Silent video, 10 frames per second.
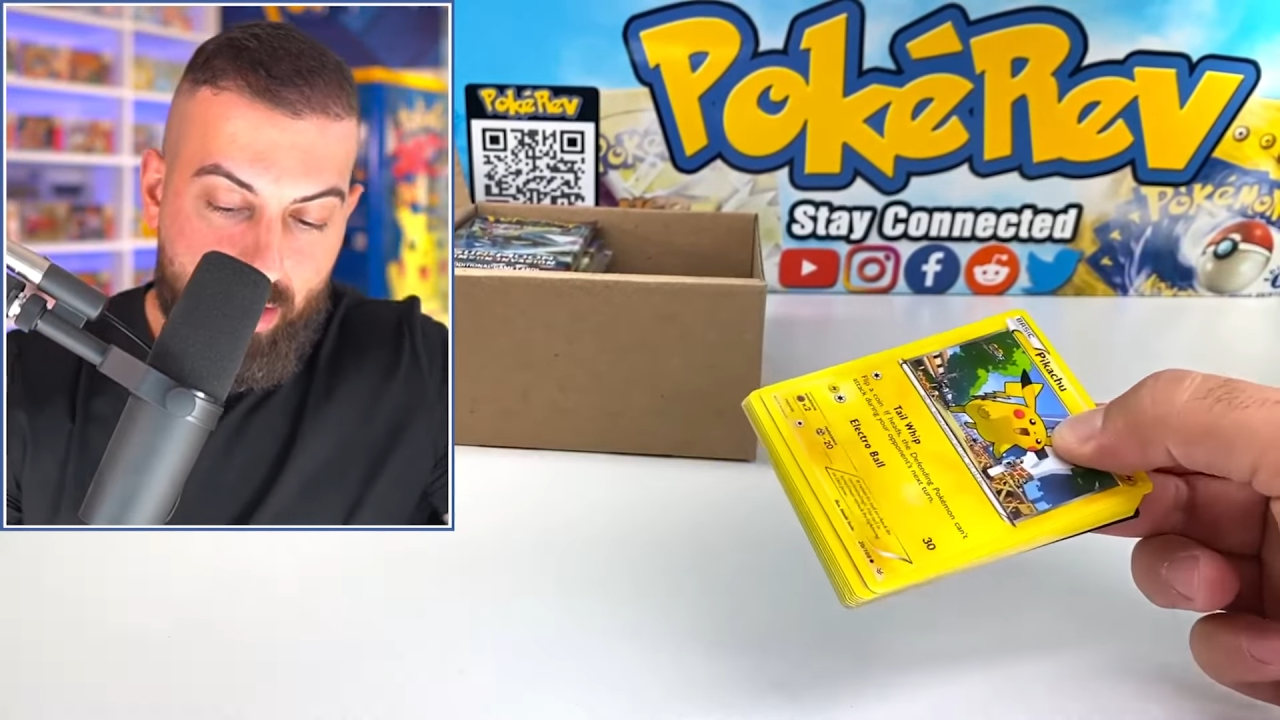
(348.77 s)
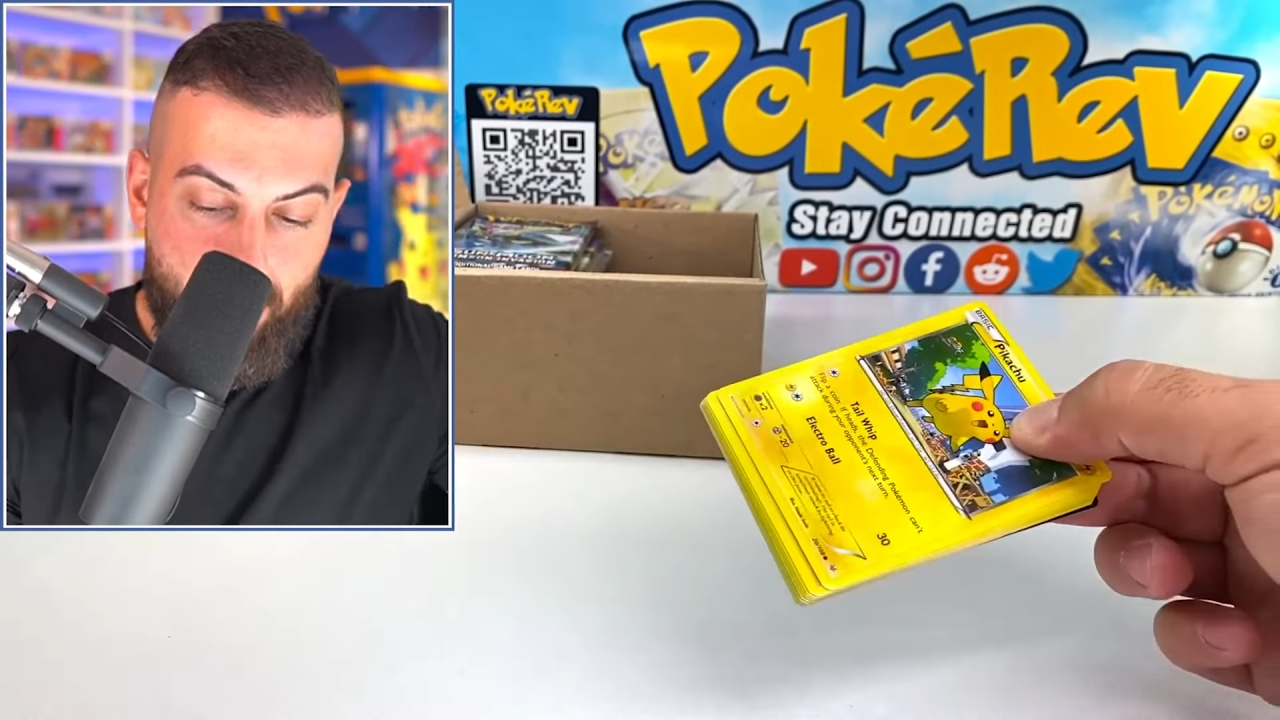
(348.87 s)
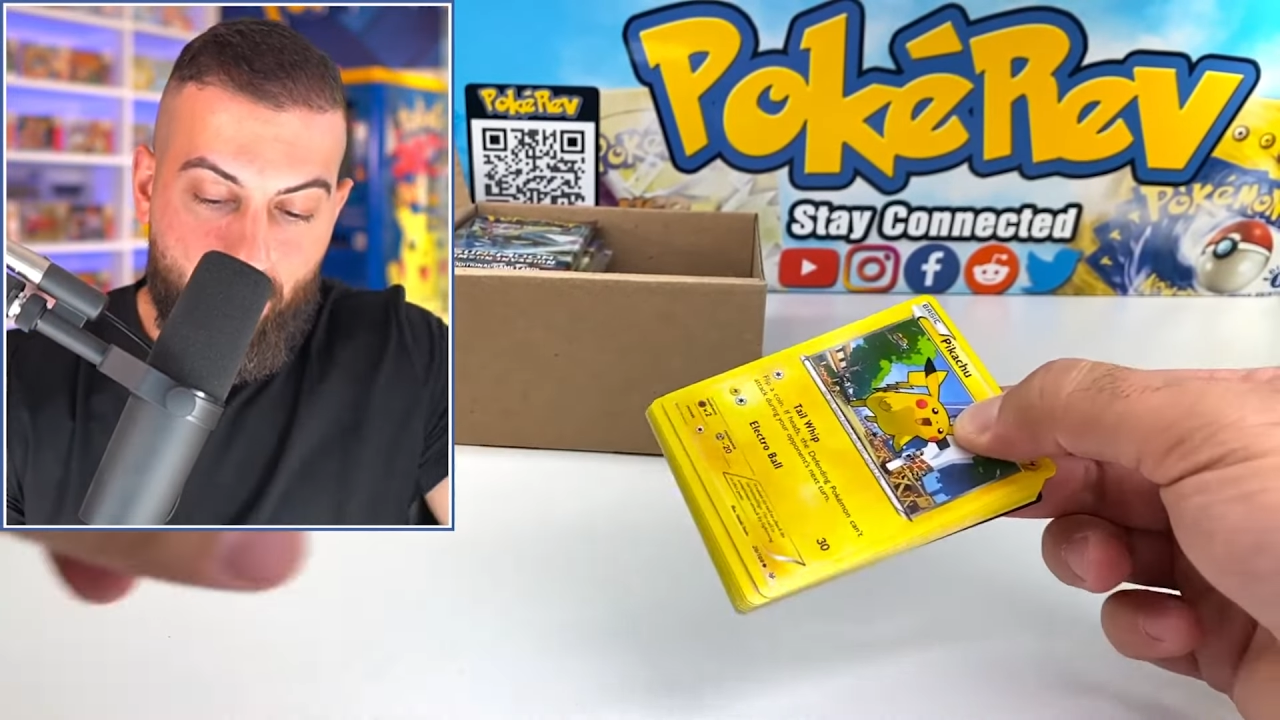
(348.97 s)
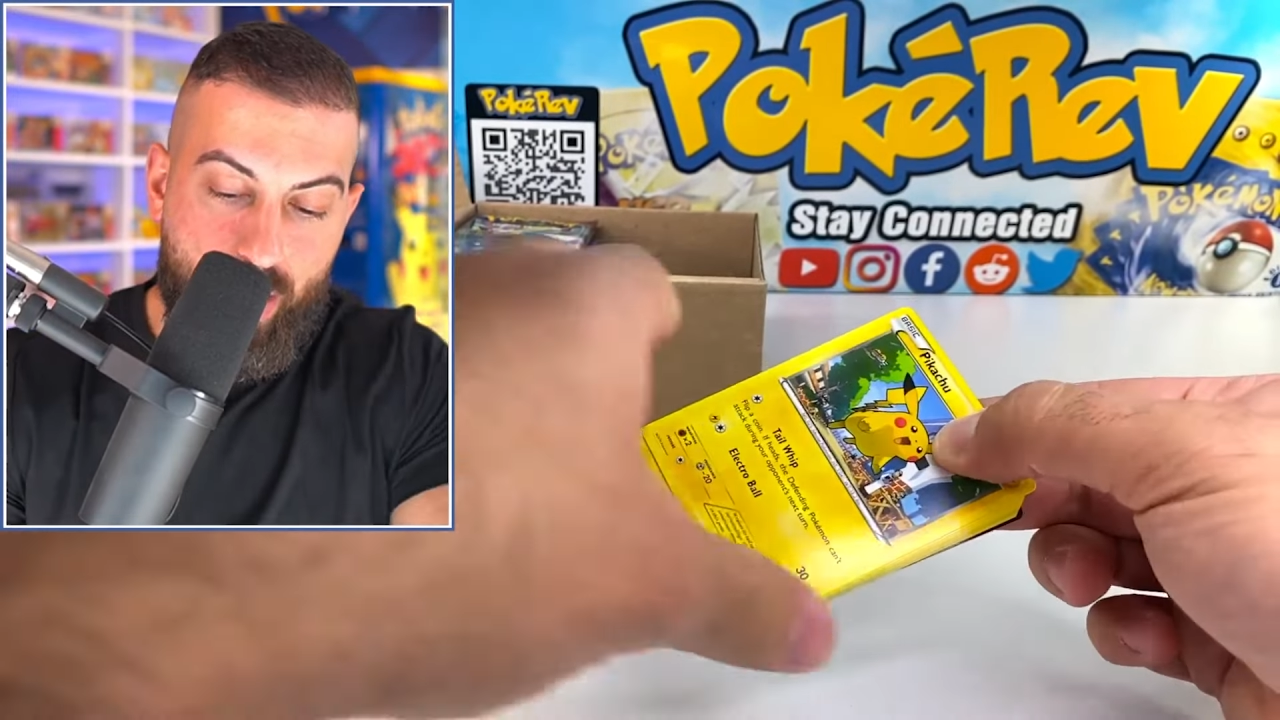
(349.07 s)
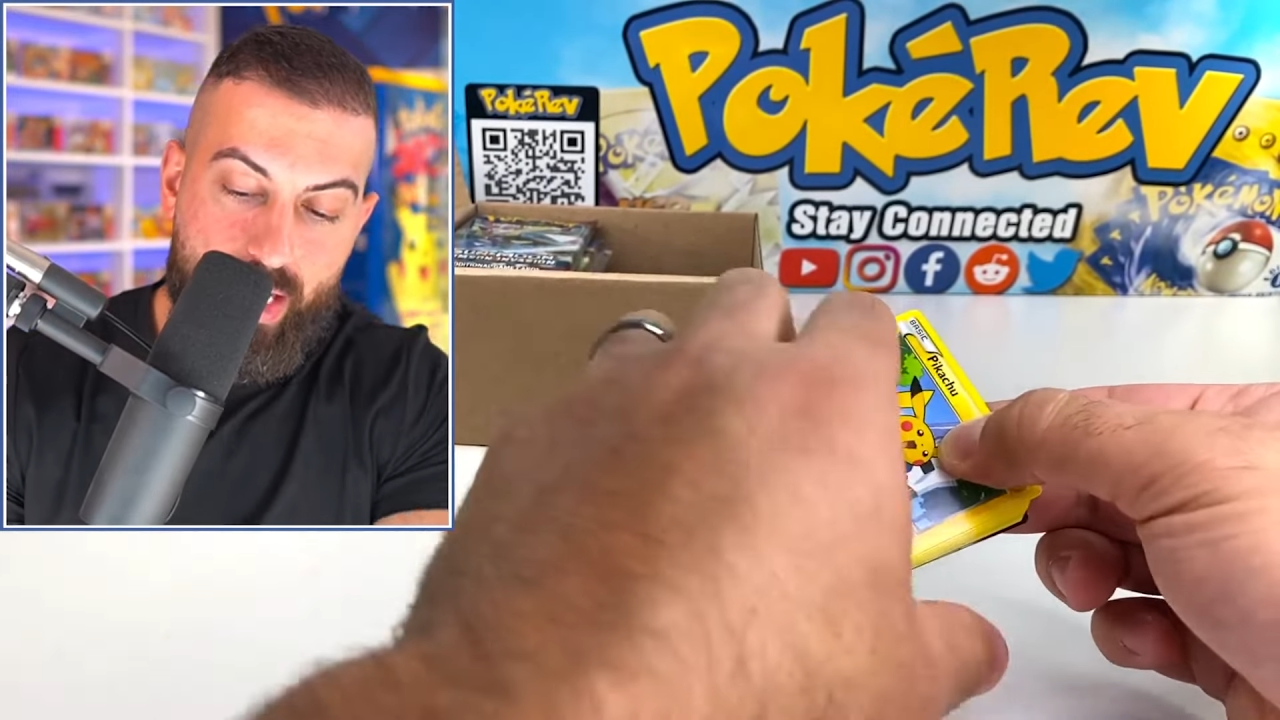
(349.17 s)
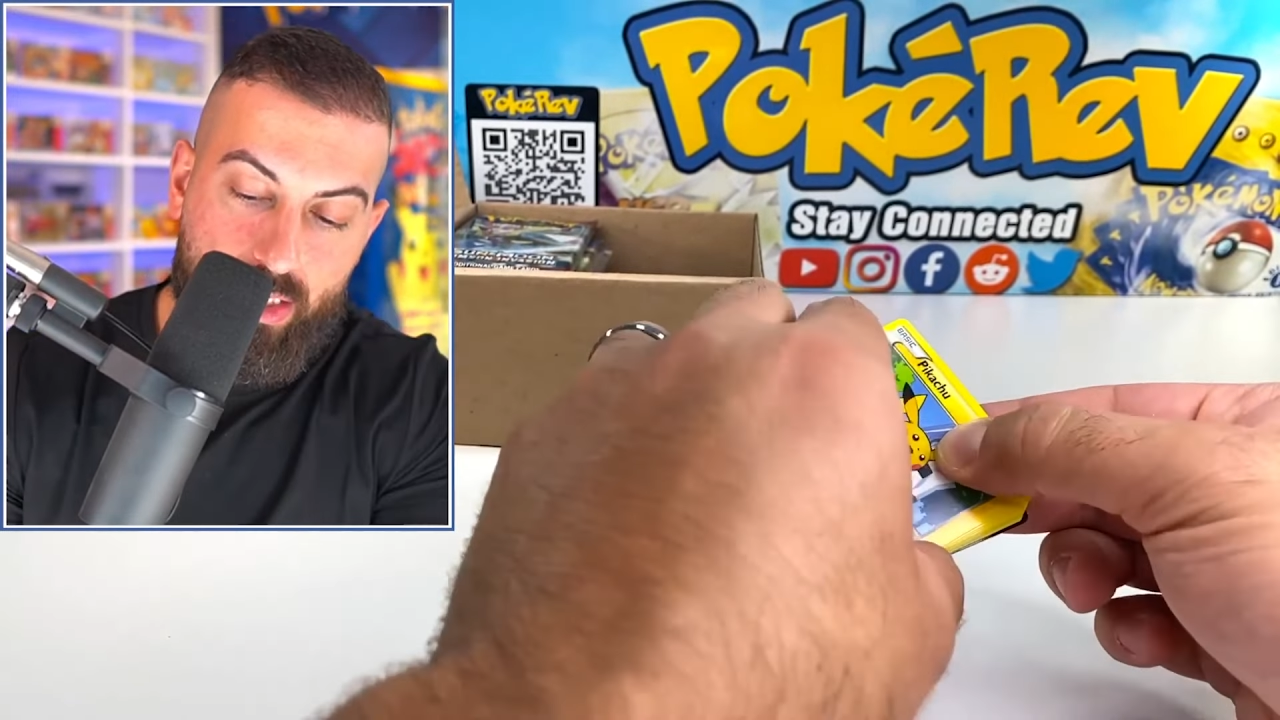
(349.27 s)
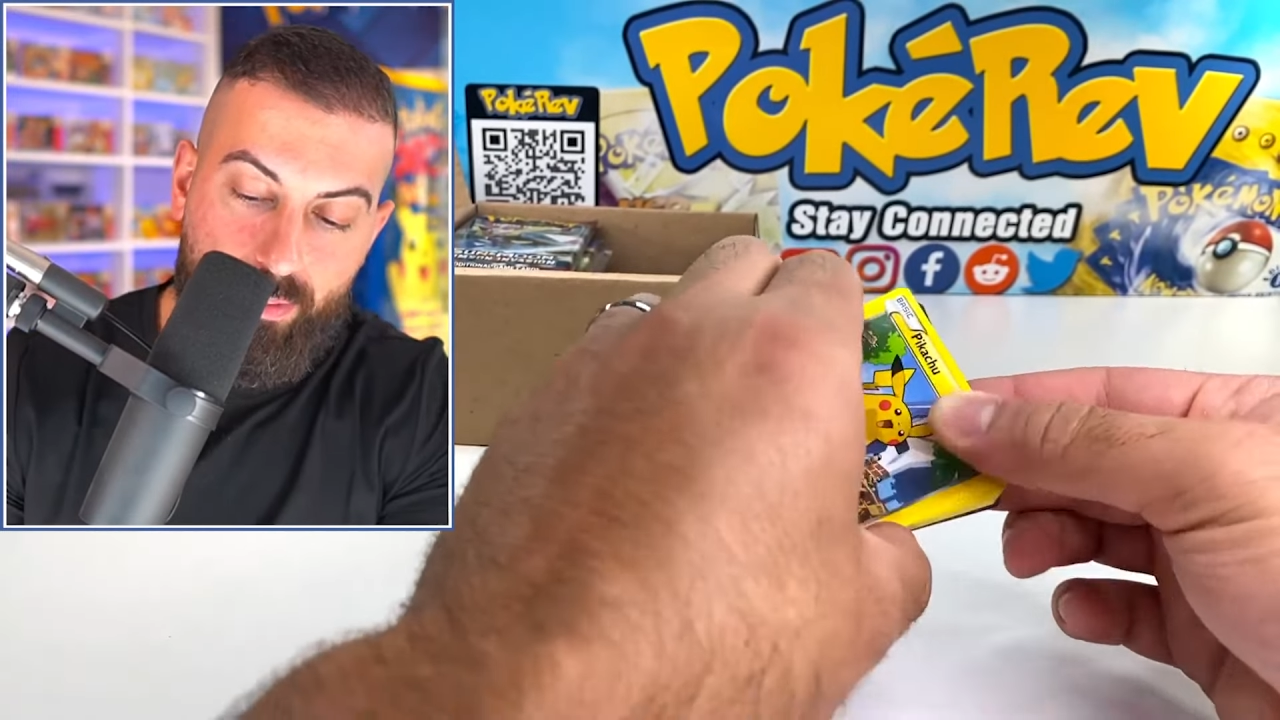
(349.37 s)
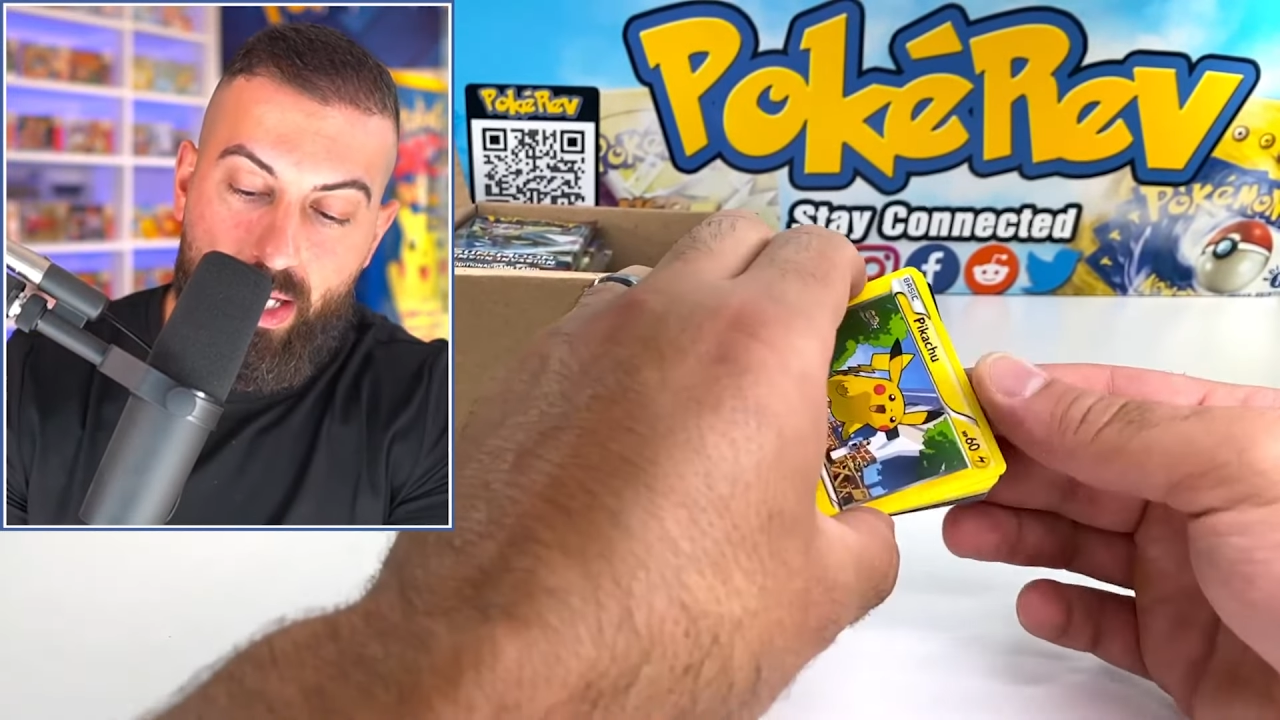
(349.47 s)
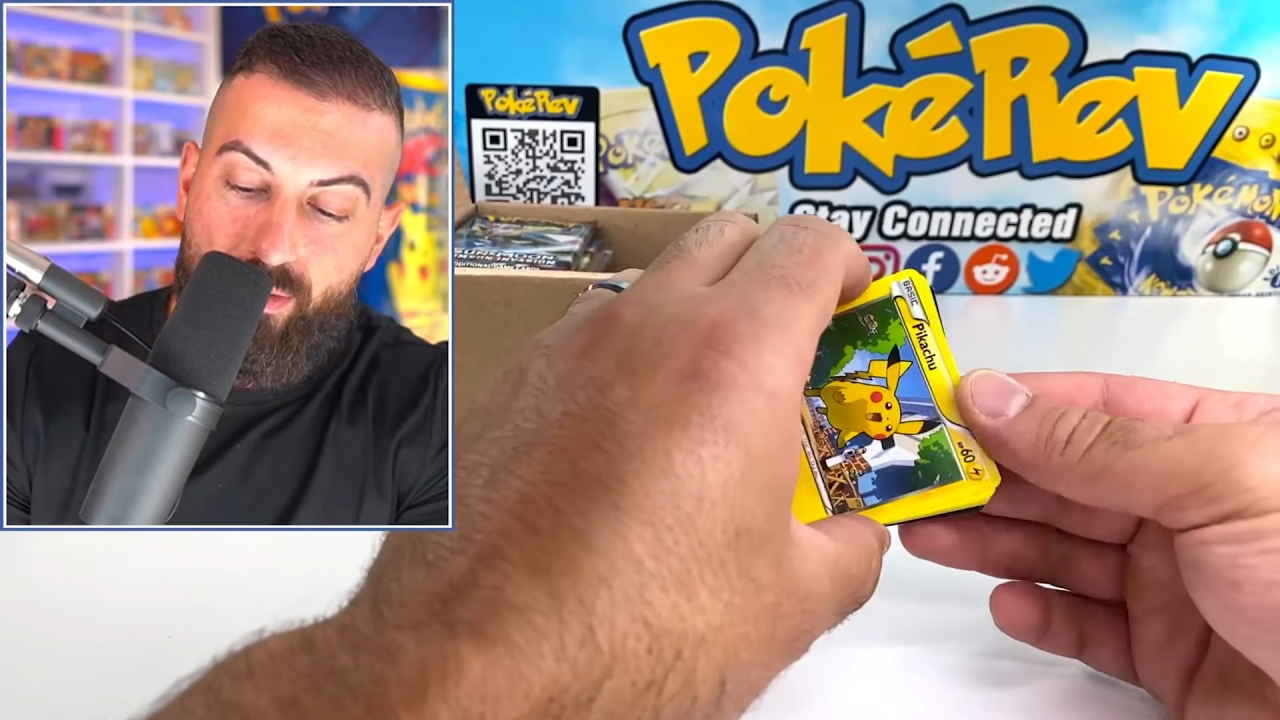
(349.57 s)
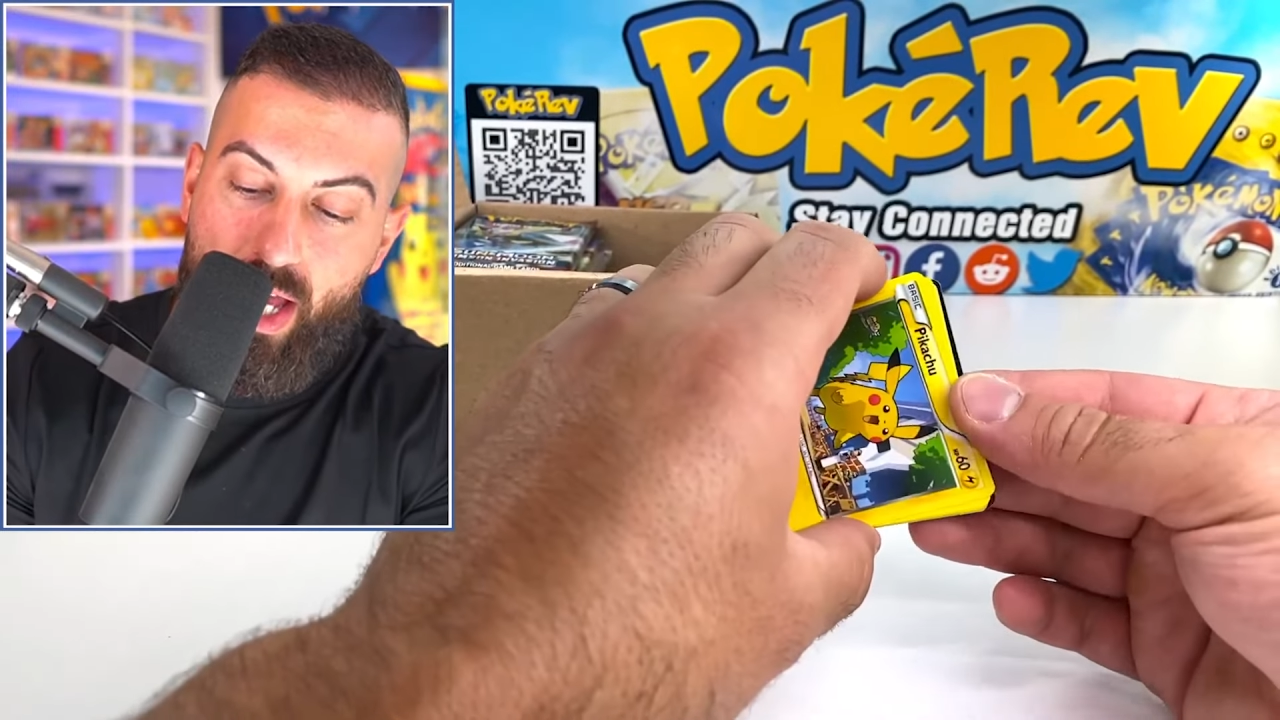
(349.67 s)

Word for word: If we're going to get something out